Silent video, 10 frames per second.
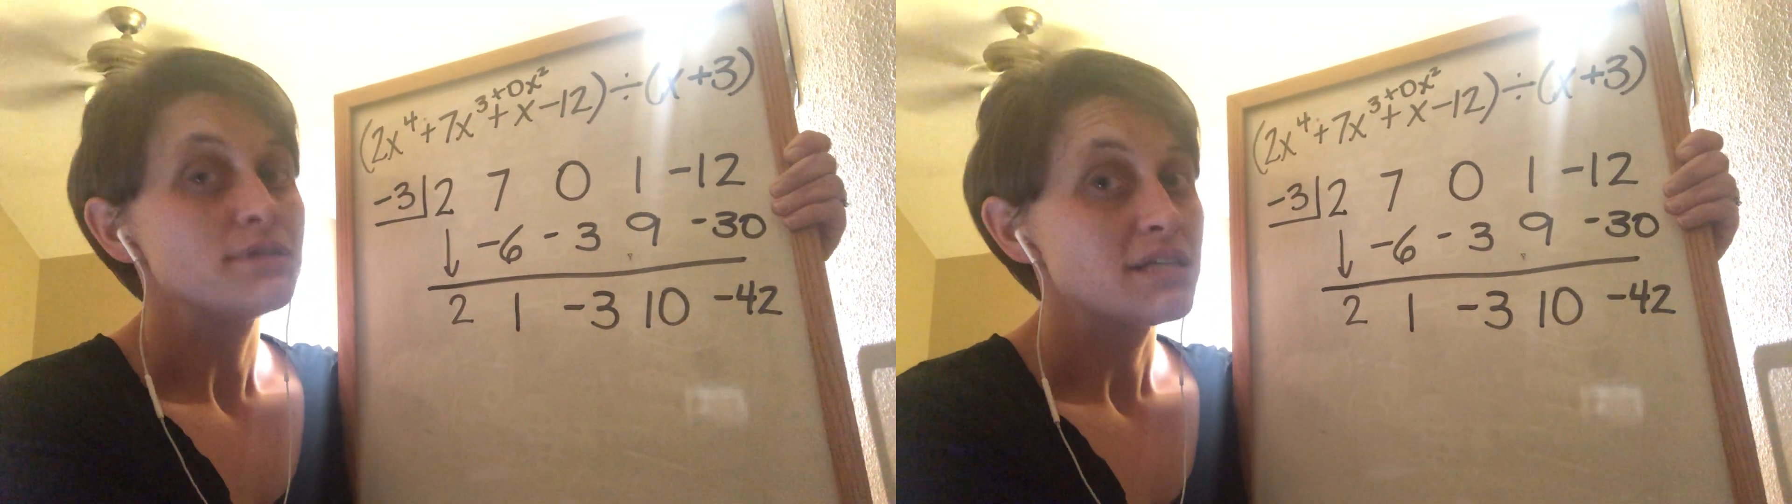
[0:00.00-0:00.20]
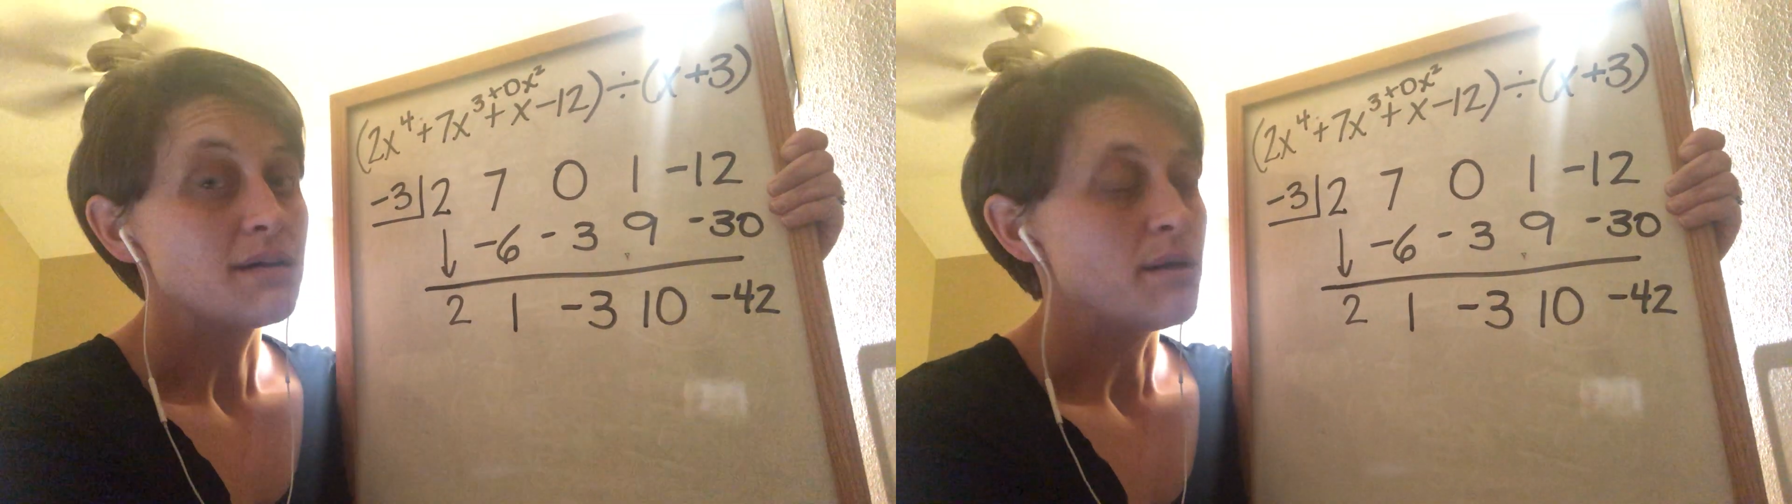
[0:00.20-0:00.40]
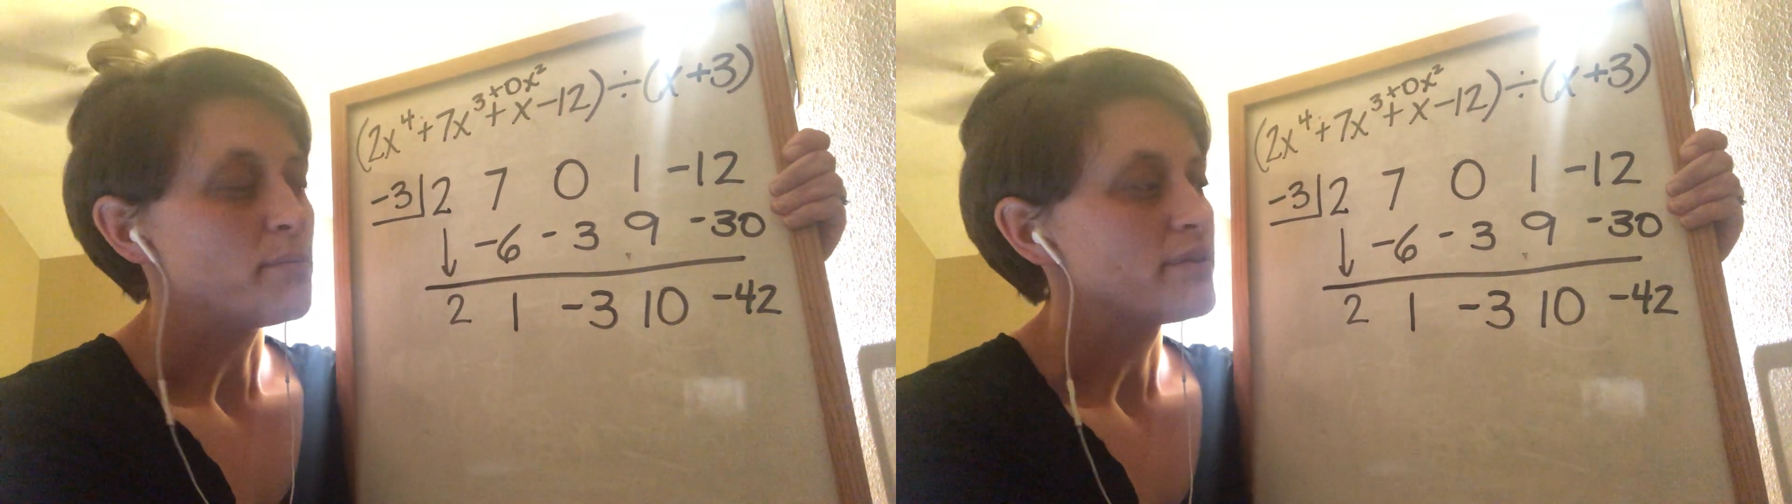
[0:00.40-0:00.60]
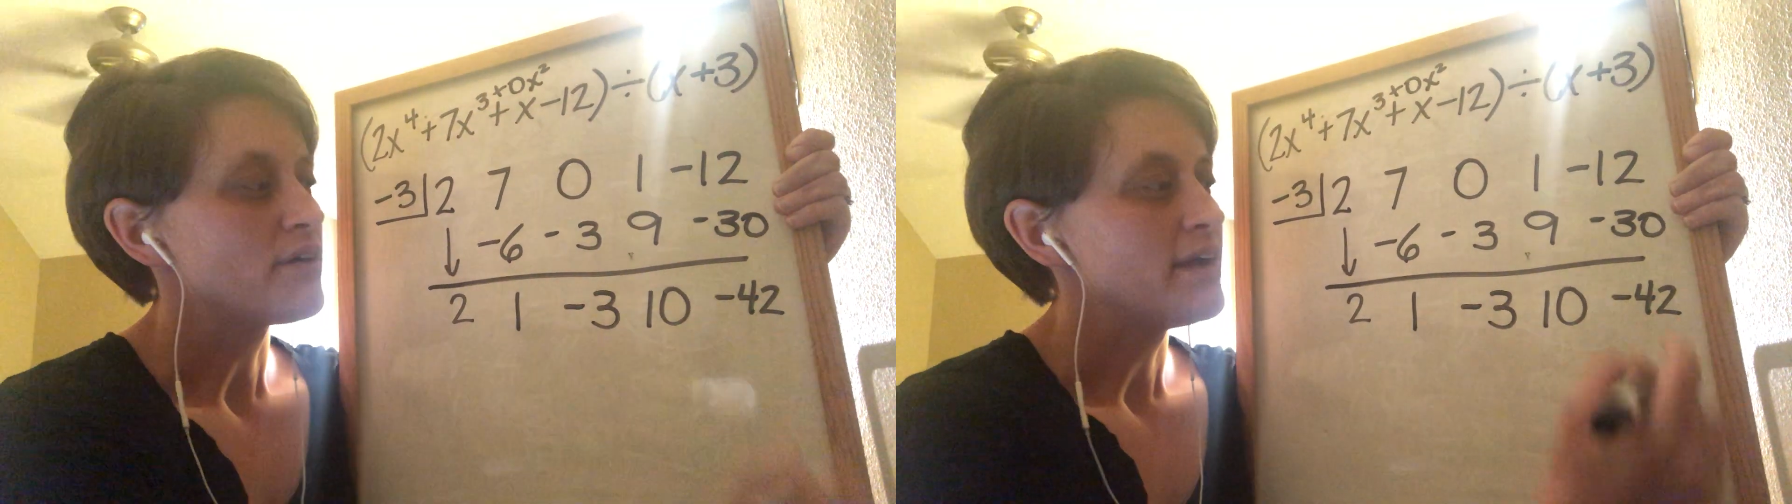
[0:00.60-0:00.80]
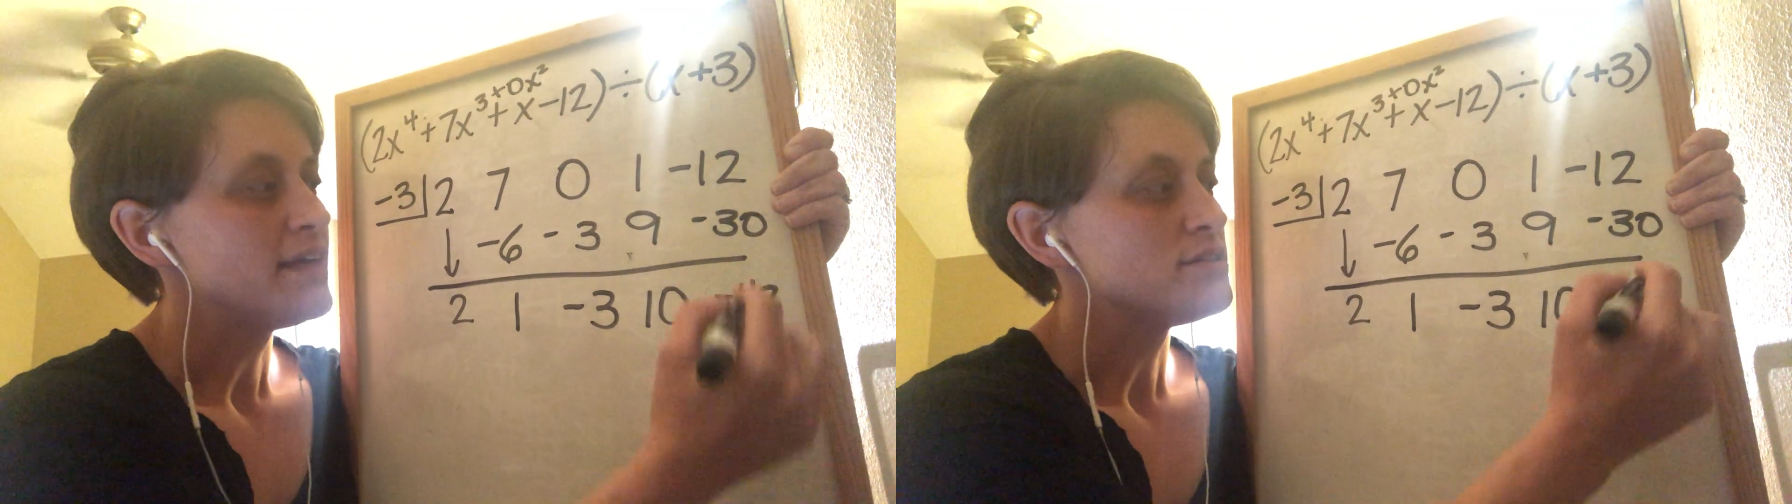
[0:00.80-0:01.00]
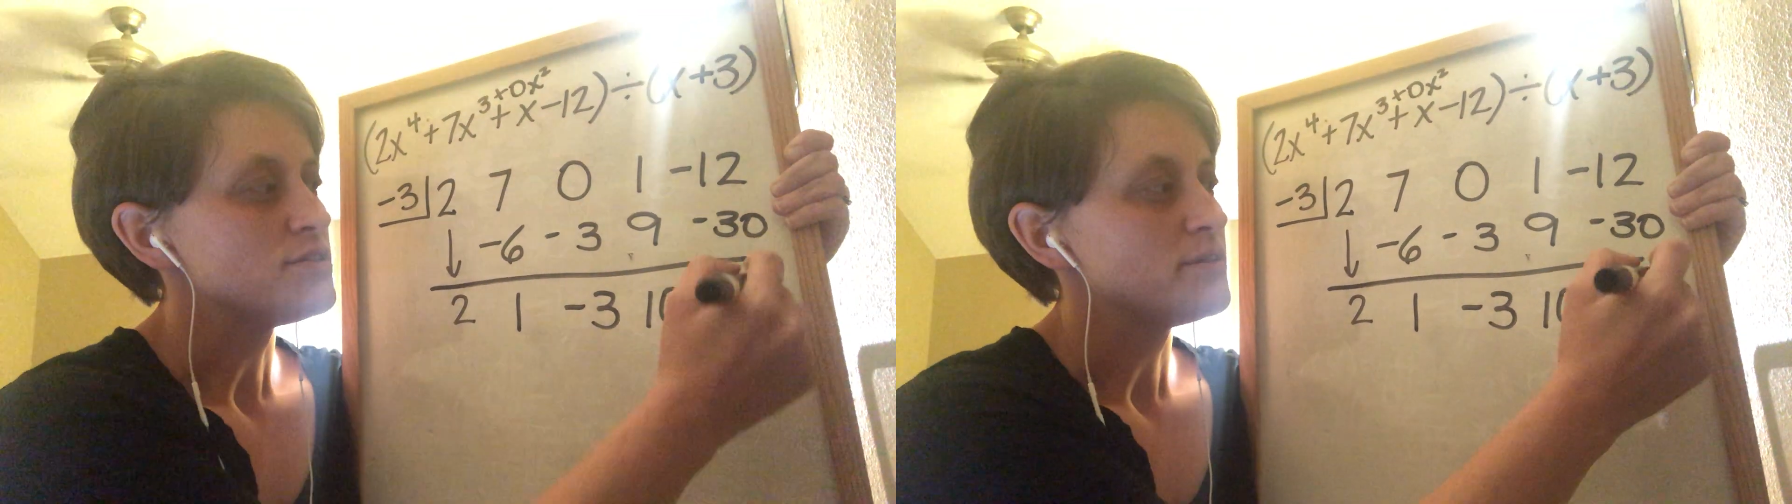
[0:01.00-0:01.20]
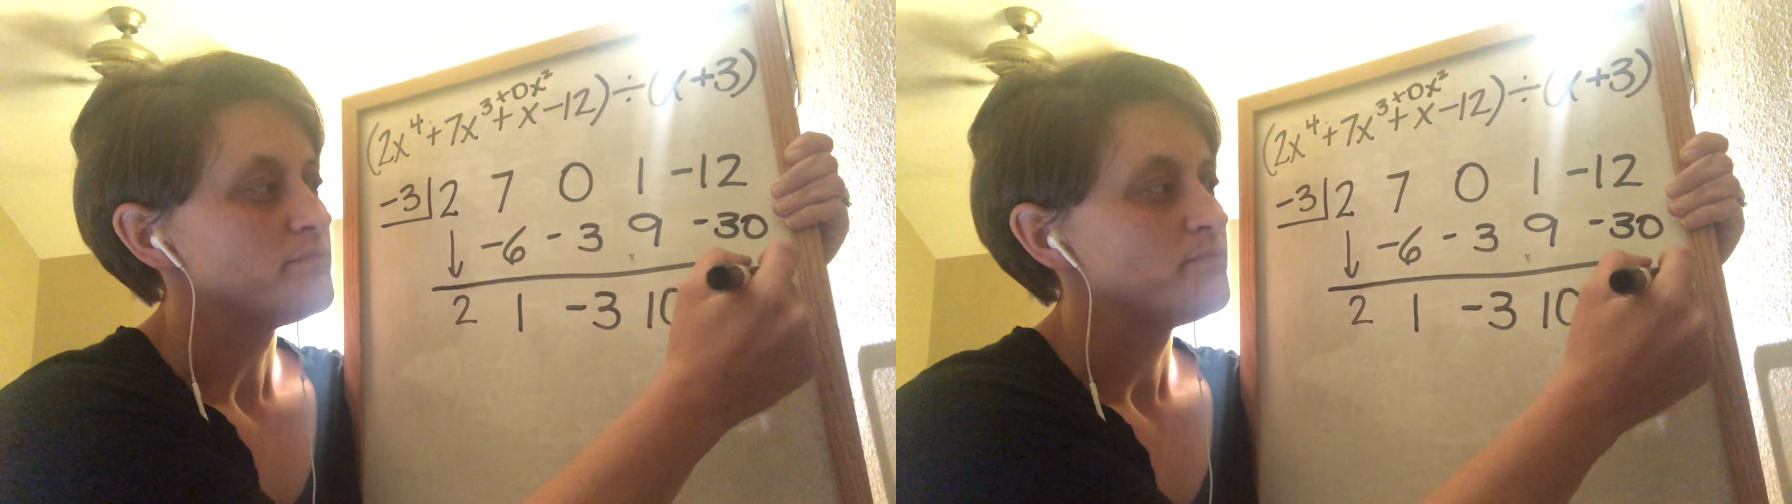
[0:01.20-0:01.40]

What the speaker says: to come up with our answer.